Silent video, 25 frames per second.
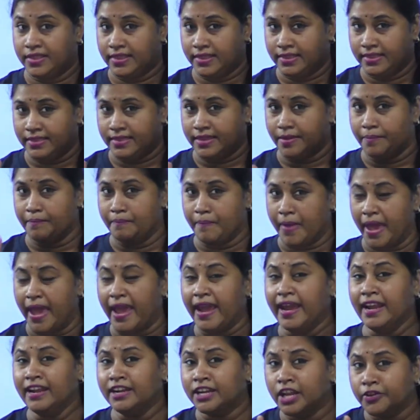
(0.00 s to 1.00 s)
The
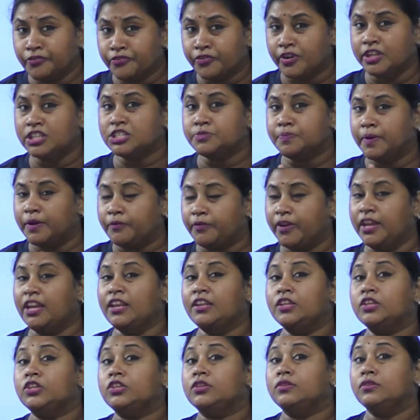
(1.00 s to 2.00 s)
main difference
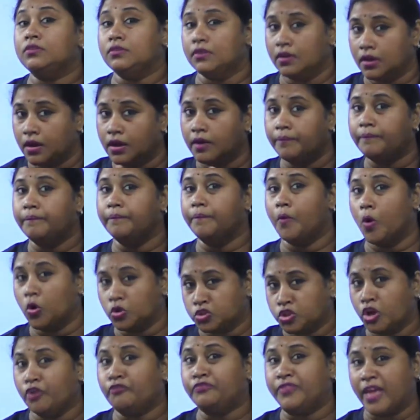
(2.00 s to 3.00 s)
between
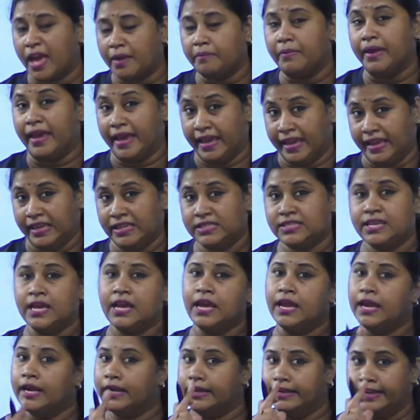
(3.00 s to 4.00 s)
both of them is
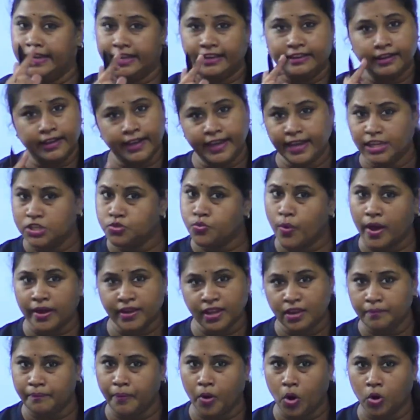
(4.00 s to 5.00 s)
degree is 1
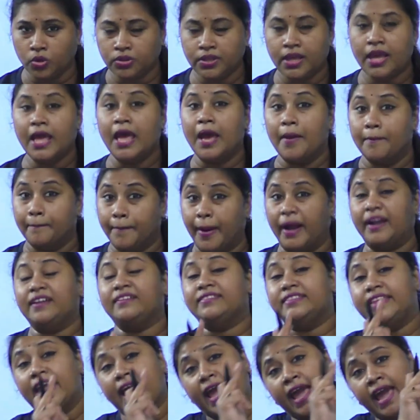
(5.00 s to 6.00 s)
in both, but
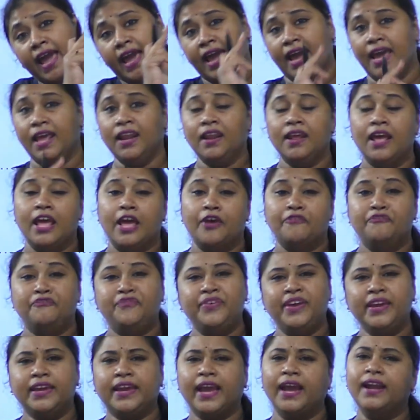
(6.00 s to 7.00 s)
there
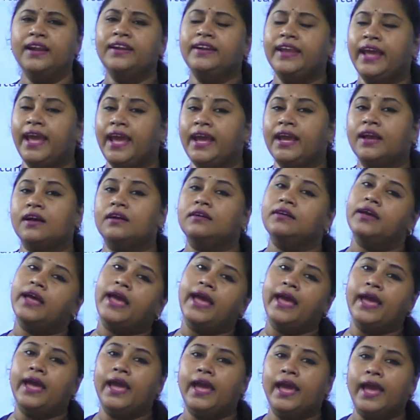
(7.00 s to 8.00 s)
we can take
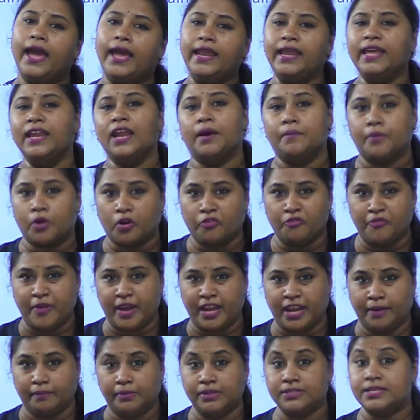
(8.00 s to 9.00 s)
any number of
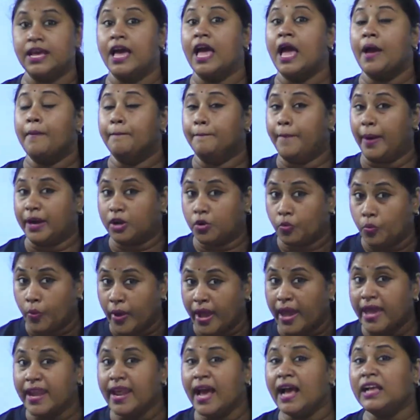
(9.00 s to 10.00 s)
variables. But
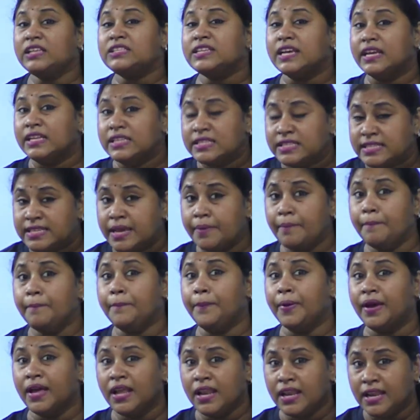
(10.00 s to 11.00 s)
whereas in
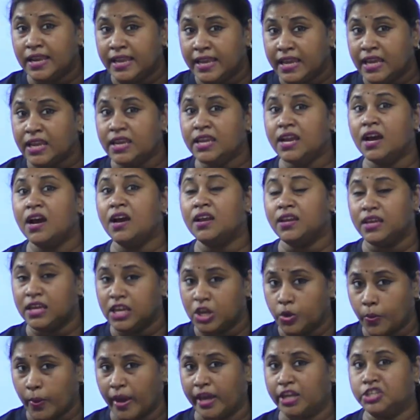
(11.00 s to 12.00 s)
simple linear
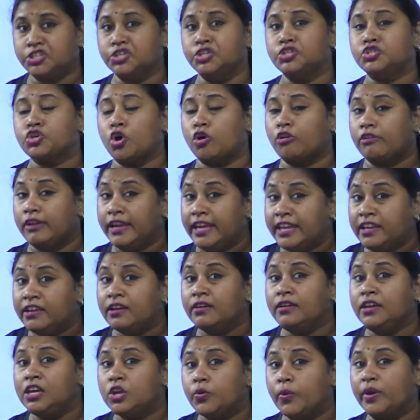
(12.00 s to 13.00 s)
equations or linear
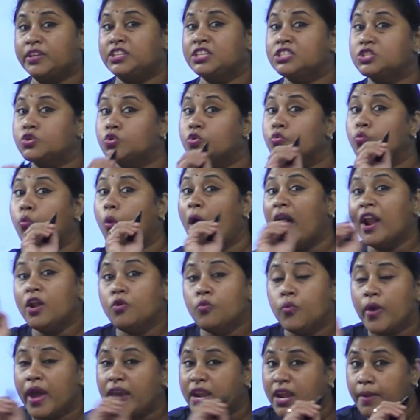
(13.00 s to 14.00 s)
equations in one
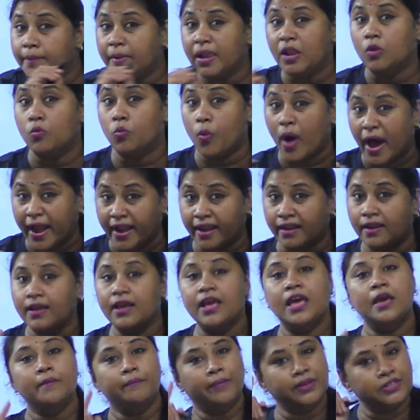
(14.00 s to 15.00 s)
variable, 1
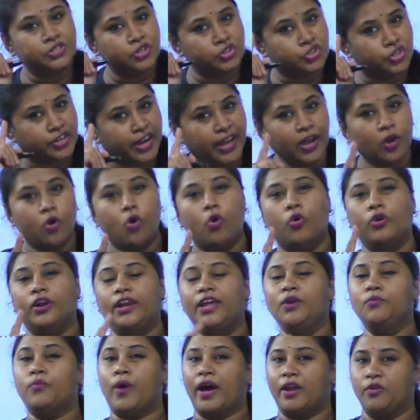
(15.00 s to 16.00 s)
means you should take
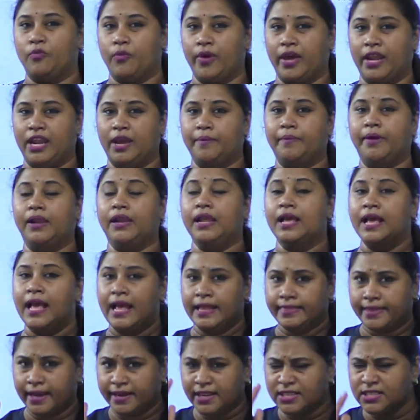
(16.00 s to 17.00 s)
only one variable.
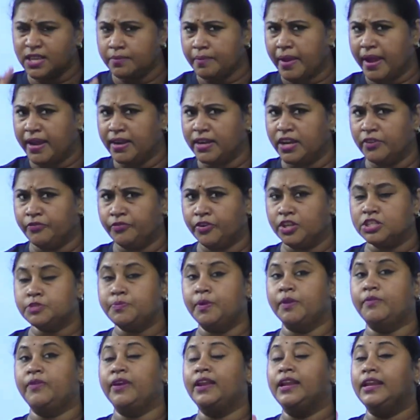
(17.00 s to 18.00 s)
That is the main difference
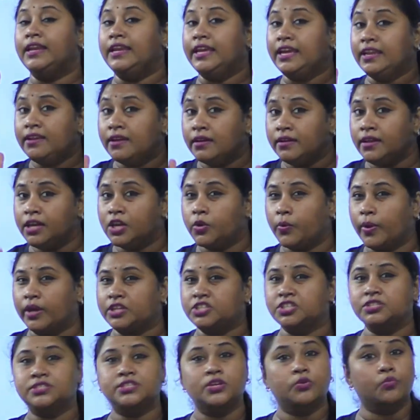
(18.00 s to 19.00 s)
between linear
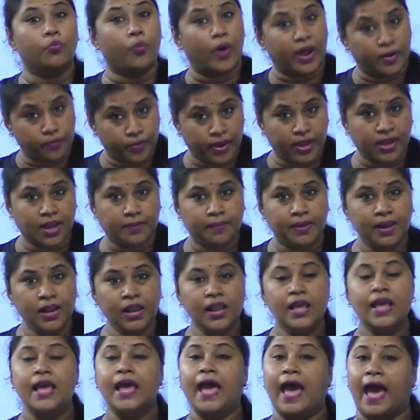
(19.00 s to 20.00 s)
equations in one variable
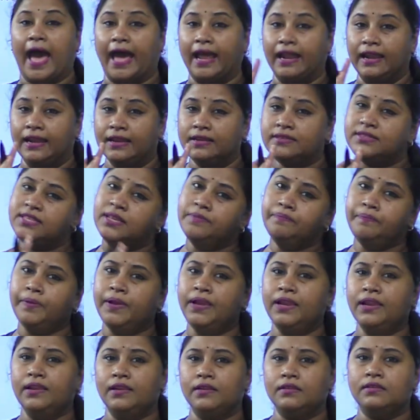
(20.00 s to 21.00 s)
and
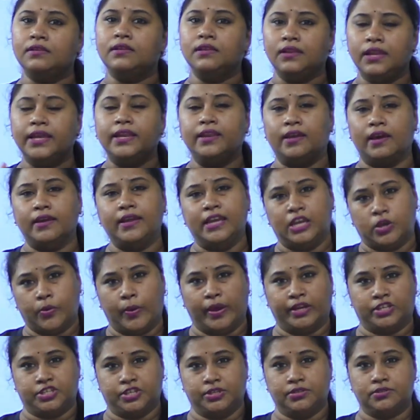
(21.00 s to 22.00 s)
simple linear
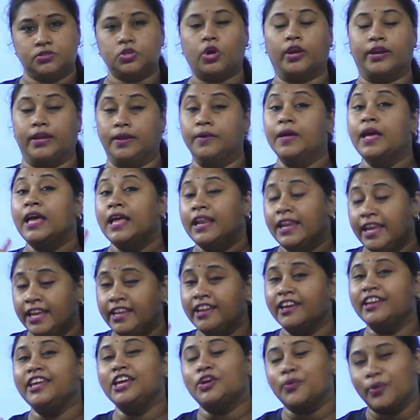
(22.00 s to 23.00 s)
equation.
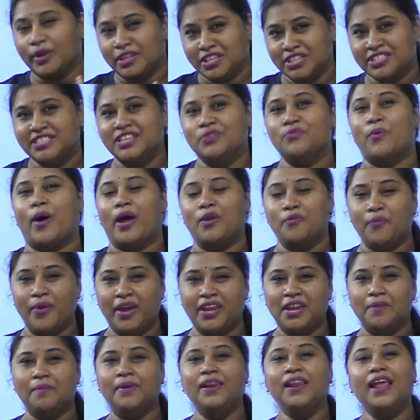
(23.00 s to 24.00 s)
Linear equations in one
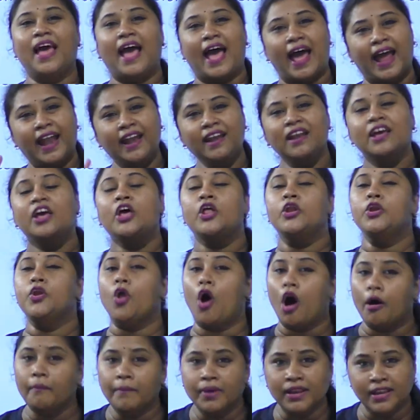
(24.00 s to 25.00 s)
variable and
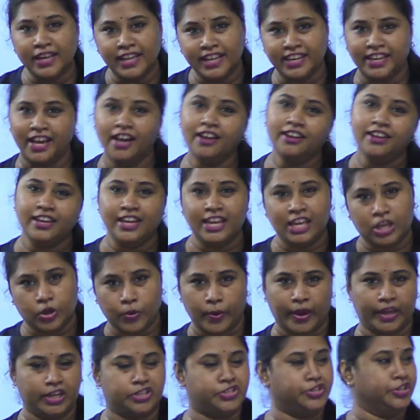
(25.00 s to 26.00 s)
normal linear
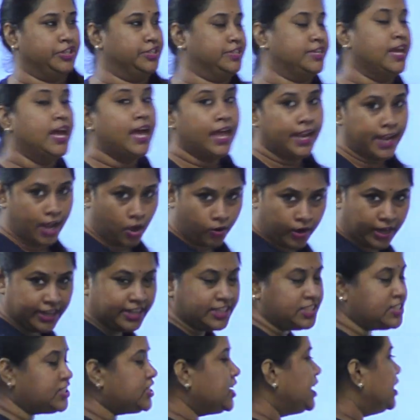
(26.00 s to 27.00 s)
equations. Now let
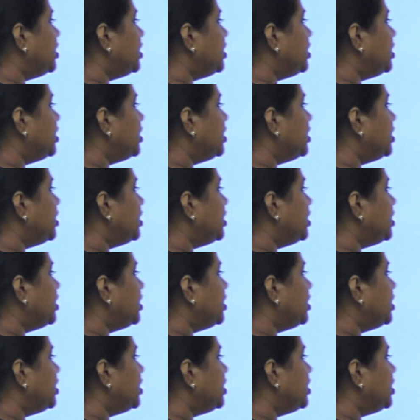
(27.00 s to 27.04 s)
us